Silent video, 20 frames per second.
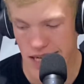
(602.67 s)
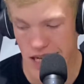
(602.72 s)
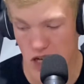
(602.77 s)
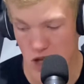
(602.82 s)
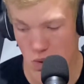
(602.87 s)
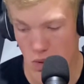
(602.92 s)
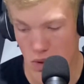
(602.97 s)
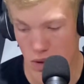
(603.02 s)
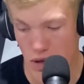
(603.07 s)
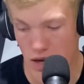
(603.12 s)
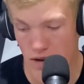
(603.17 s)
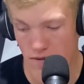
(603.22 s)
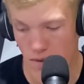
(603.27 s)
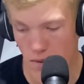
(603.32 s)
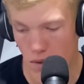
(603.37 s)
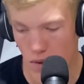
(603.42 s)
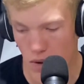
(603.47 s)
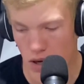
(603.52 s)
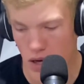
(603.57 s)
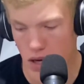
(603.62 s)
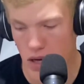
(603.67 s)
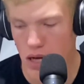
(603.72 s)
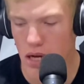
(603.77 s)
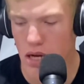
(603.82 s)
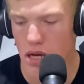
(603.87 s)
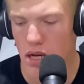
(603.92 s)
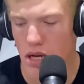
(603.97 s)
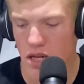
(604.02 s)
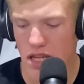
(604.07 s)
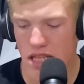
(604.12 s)
in 2024.
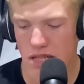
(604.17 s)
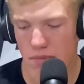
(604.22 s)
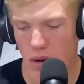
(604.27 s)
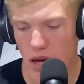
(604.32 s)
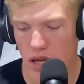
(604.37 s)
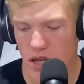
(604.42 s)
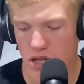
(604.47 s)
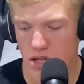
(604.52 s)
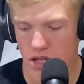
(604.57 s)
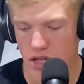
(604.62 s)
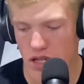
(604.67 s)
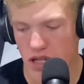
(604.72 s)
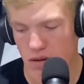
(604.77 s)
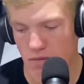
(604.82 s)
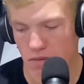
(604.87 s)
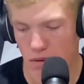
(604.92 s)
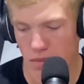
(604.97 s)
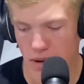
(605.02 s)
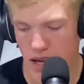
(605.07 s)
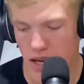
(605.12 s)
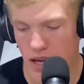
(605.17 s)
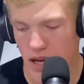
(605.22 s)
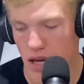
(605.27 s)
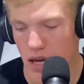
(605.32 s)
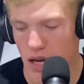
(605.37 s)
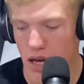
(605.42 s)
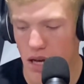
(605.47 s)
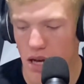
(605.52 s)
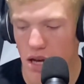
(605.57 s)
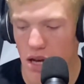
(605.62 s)
Sponsorship will be
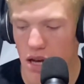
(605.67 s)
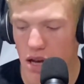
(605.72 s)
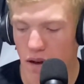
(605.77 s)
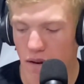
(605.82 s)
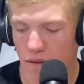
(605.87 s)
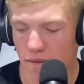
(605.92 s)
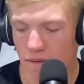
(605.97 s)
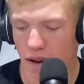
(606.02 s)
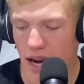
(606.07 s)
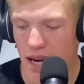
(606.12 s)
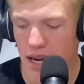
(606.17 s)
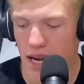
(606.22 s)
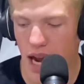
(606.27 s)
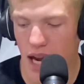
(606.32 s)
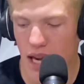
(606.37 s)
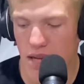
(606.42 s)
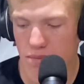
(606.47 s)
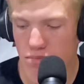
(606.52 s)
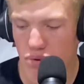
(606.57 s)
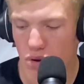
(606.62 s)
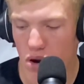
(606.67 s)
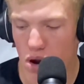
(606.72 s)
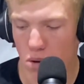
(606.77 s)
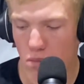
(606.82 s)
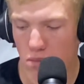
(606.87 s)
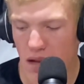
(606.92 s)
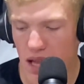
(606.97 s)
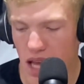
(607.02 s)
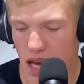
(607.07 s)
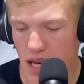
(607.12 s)
Finance Pro
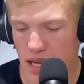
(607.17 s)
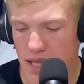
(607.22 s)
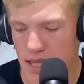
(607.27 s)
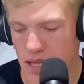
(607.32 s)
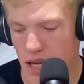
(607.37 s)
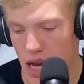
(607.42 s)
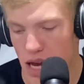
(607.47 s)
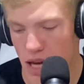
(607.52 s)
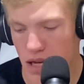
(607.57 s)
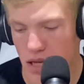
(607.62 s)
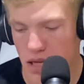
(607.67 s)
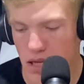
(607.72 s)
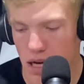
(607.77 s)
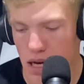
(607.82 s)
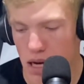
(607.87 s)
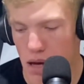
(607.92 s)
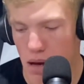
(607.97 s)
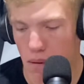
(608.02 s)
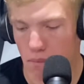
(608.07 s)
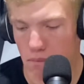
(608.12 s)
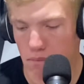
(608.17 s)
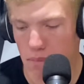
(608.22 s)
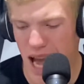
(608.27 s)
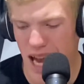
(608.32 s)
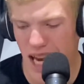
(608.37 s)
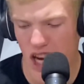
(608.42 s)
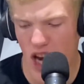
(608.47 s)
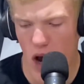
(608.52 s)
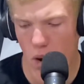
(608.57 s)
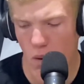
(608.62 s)
Plus,
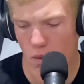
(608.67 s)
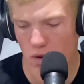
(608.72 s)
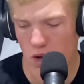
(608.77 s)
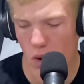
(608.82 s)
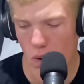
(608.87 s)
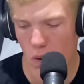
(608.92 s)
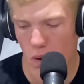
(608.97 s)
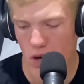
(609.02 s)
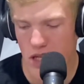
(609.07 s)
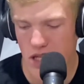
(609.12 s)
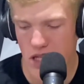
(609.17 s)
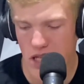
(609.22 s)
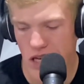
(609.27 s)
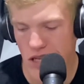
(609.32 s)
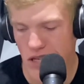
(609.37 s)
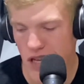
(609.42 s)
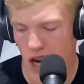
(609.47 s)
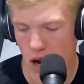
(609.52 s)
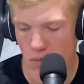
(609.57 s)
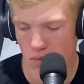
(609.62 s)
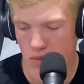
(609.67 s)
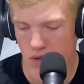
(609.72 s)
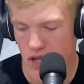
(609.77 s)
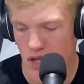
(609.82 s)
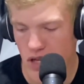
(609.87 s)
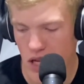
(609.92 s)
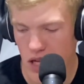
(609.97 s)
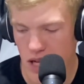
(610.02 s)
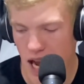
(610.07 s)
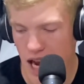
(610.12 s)
Maco Door
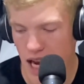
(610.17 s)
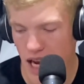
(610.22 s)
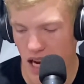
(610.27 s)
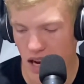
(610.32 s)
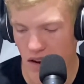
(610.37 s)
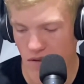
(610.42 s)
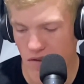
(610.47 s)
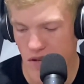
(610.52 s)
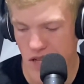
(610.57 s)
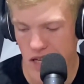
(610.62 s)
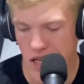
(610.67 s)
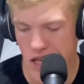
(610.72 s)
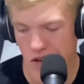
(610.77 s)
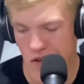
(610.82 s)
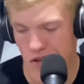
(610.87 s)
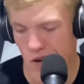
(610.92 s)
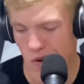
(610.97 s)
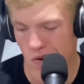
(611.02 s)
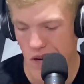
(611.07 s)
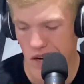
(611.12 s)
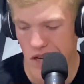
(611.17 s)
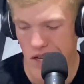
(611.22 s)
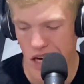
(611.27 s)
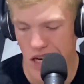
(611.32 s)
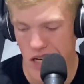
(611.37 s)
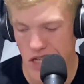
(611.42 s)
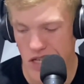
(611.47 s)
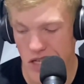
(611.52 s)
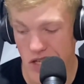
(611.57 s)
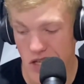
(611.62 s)
Systems. That gives the
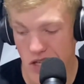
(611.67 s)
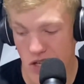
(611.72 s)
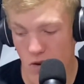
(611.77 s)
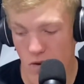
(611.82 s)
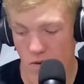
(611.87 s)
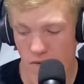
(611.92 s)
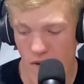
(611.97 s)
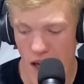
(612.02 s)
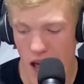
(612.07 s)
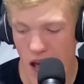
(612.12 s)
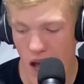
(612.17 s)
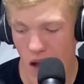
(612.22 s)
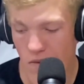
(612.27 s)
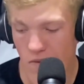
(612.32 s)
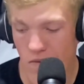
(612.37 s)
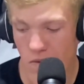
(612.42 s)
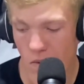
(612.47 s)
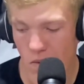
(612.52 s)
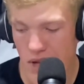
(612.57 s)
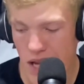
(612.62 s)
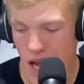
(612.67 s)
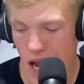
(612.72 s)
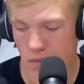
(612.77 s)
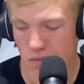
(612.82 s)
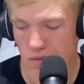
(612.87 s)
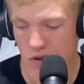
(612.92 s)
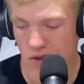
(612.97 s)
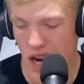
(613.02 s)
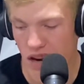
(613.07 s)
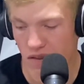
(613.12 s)
organization two full
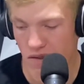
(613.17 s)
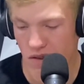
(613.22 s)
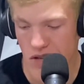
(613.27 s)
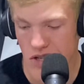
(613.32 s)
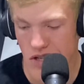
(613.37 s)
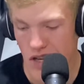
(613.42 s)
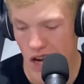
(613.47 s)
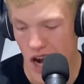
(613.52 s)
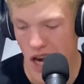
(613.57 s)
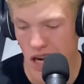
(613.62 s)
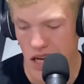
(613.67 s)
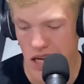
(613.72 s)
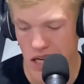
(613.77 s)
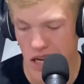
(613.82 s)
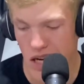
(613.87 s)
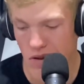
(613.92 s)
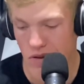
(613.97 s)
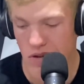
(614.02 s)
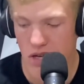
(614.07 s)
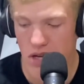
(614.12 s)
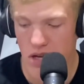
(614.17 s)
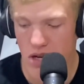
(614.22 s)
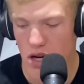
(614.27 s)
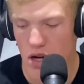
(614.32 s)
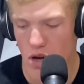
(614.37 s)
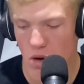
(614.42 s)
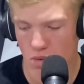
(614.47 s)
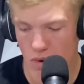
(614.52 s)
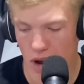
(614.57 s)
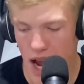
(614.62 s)
time drivers signed in a
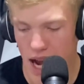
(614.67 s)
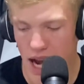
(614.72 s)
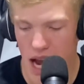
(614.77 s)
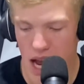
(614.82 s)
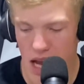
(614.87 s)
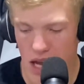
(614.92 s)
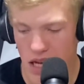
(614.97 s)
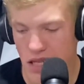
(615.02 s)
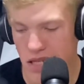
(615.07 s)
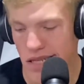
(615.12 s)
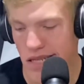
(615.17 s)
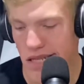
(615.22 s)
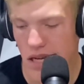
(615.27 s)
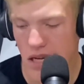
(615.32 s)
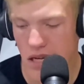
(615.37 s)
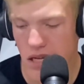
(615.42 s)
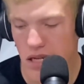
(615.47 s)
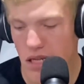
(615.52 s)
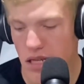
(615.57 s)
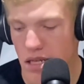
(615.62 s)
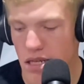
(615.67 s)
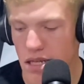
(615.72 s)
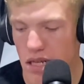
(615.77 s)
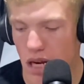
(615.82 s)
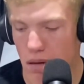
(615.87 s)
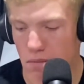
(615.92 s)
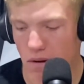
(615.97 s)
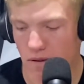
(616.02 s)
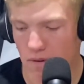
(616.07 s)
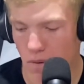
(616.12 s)
Ryan Ellis,
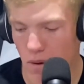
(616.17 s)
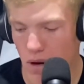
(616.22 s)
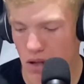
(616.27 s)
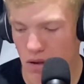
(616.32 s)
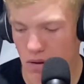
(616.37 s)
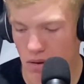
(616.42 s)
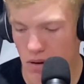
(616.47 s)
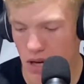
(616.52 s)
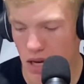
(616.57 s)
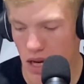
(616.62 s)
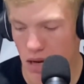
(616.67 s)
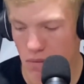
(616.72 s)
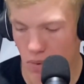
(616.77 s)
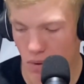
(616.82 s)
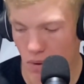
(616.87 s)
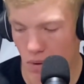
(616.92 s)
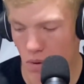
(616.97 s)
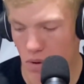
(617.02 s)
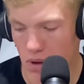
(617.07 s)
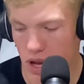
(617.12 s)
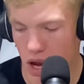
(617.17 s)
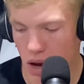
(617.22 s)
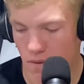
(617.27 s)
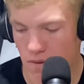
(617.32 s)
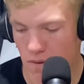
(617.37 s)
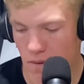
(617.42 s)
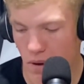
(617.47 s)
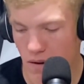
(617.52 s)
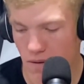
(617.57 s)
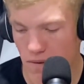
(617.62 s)
number 43, and Poole no
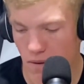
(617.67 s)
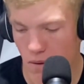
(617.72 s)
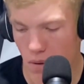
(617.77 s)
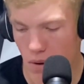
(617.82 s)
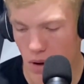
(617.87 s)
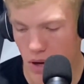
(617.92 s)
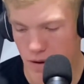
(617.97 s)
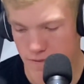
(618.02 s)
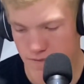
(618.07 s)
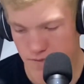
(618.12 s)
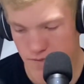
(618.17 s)
44.